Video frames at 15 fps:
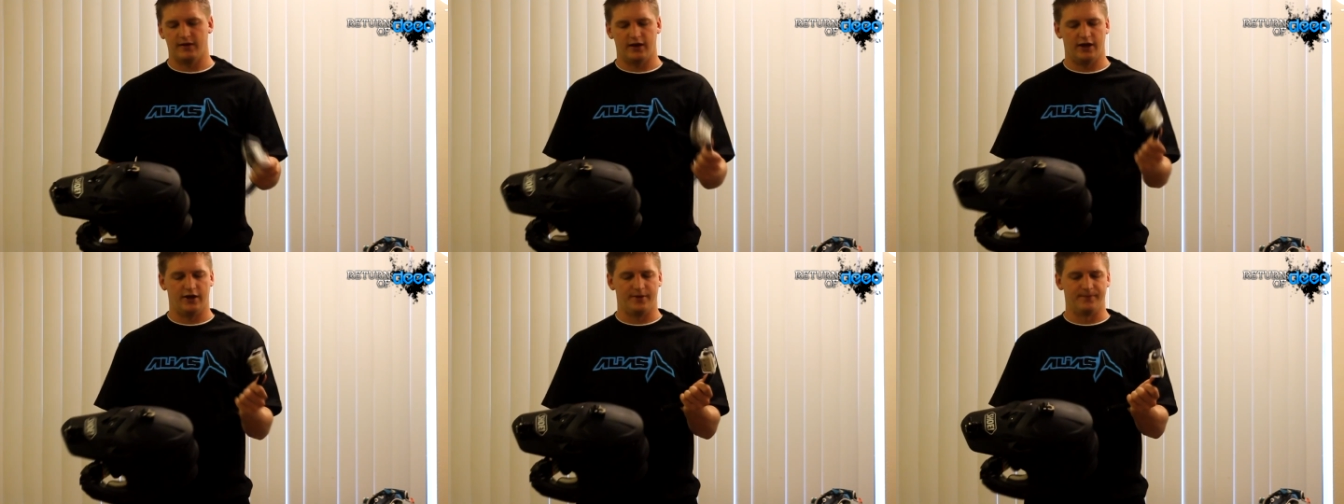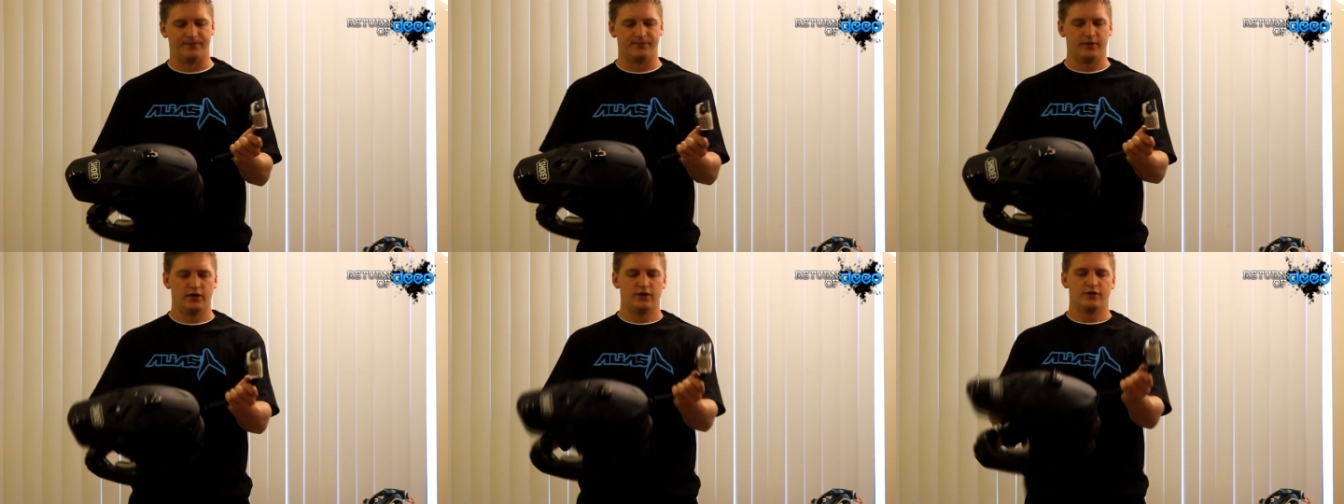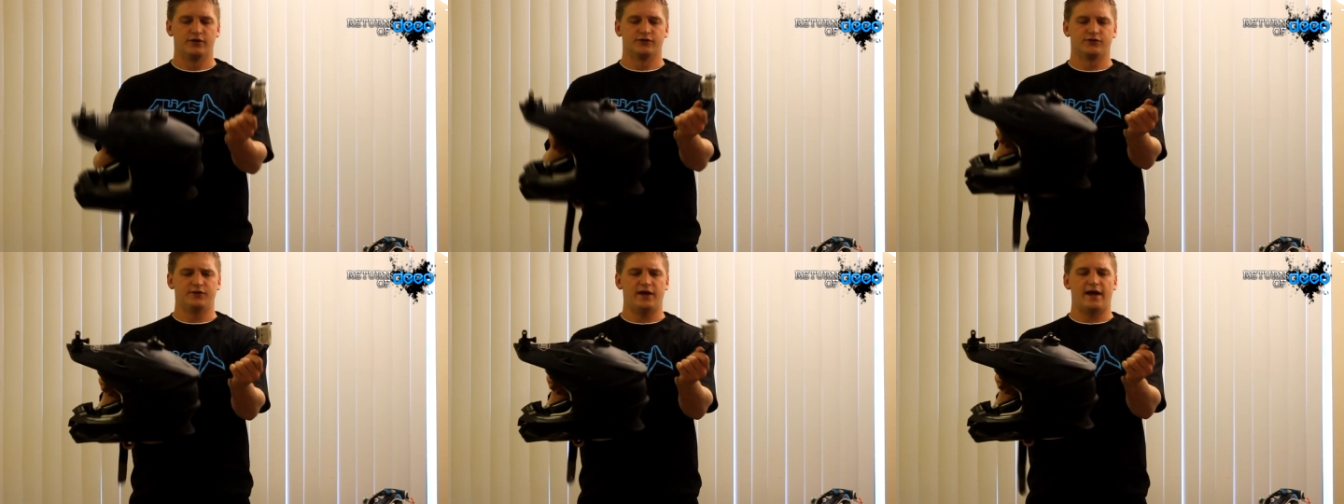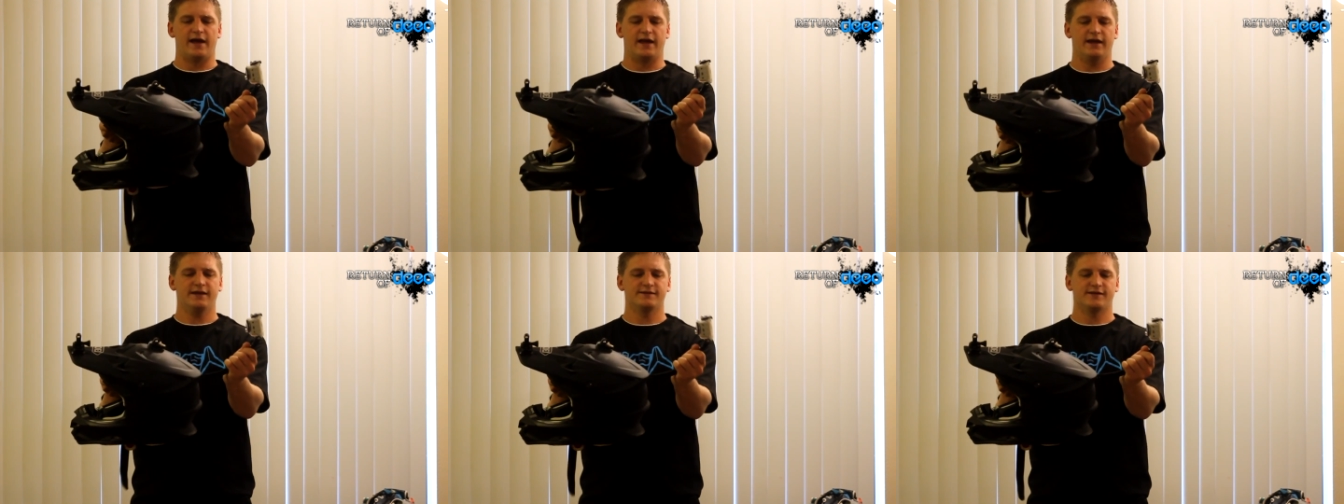Um, so yeah,
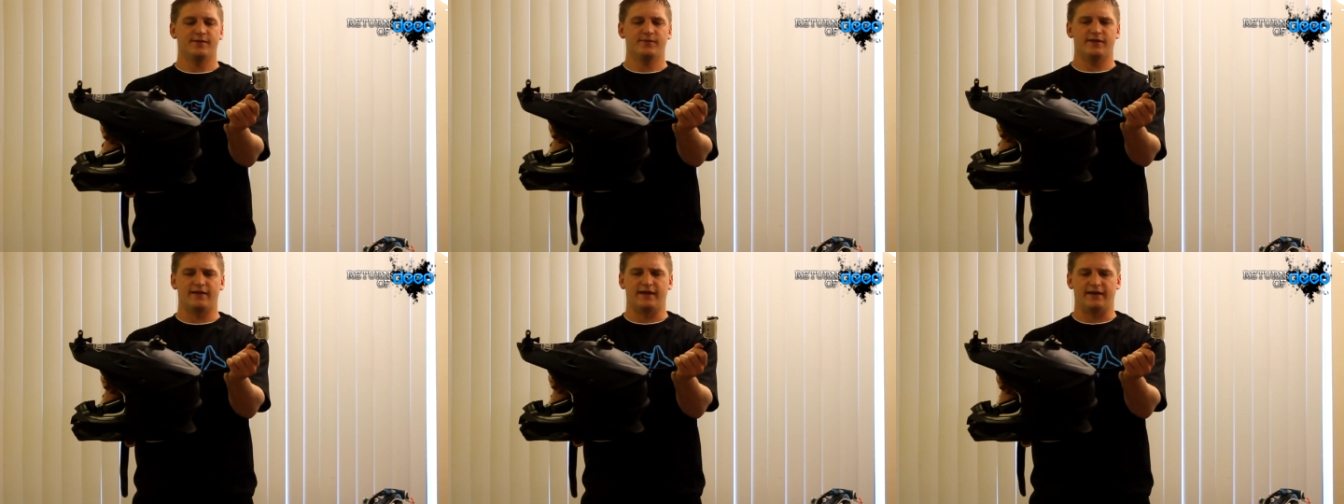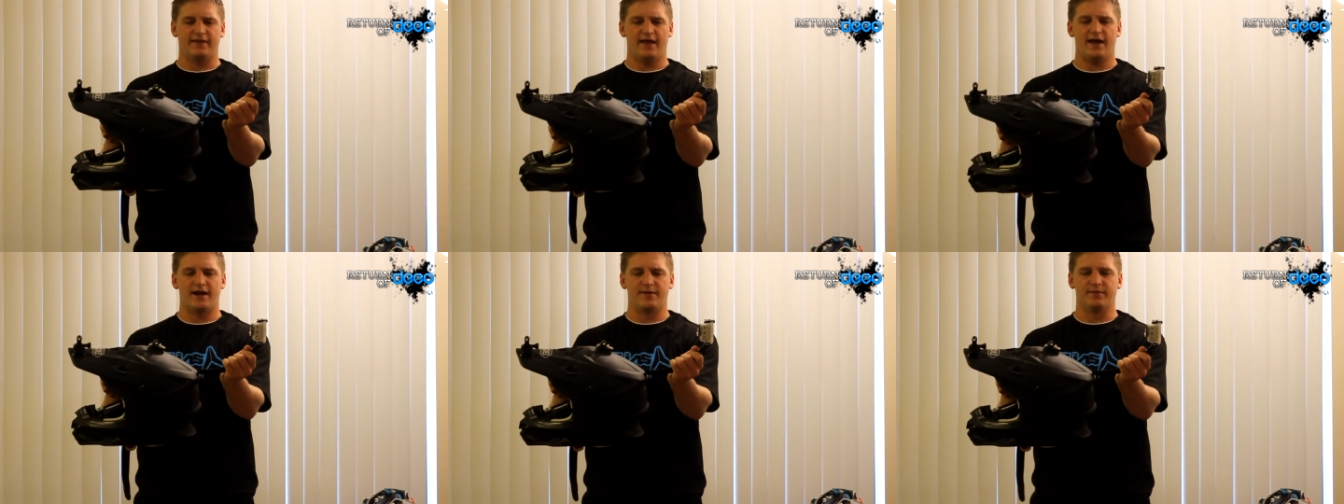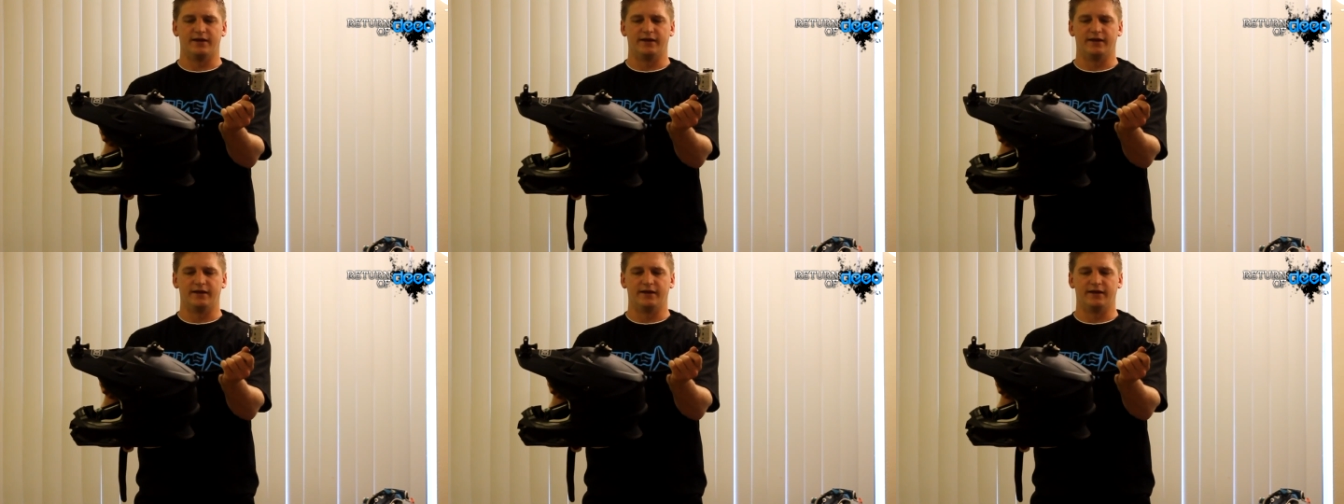hanging something like that, I